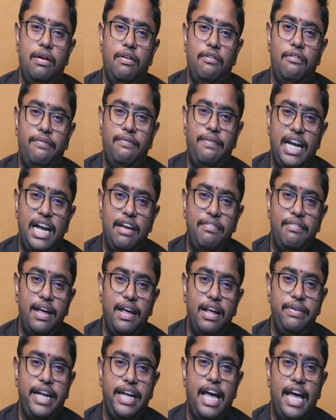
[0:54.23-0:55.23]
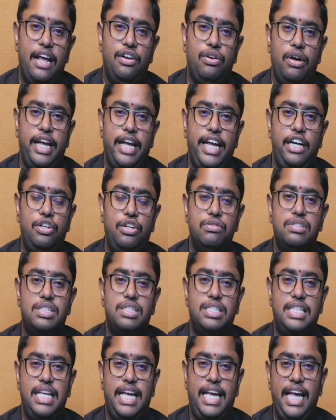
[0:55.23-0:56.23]
whenever we are going to
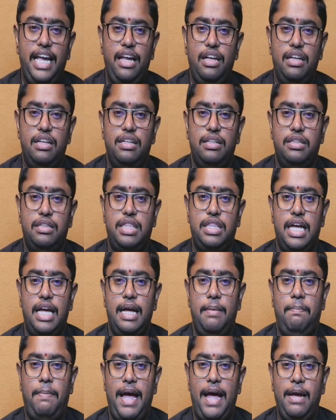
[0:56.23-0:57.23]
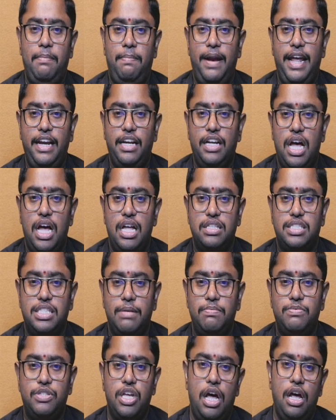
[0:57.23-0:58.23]
see the pipeline
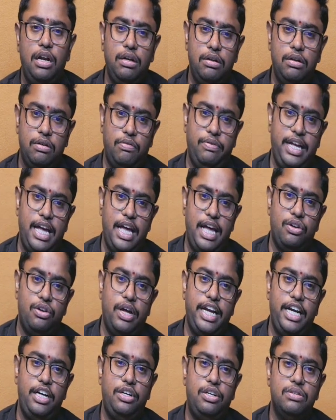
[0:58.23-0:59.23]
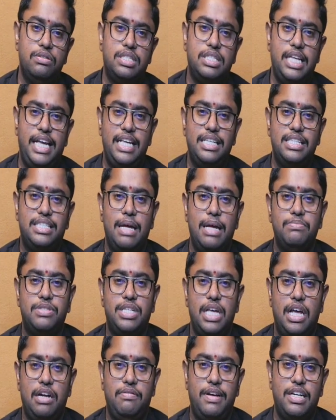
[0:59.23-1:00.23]
concepts, or we are going to see some
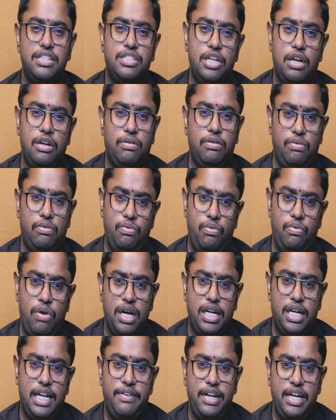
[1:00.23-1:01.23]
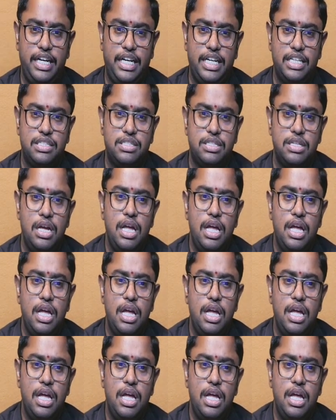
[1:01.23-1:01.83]
servers or whatever it is,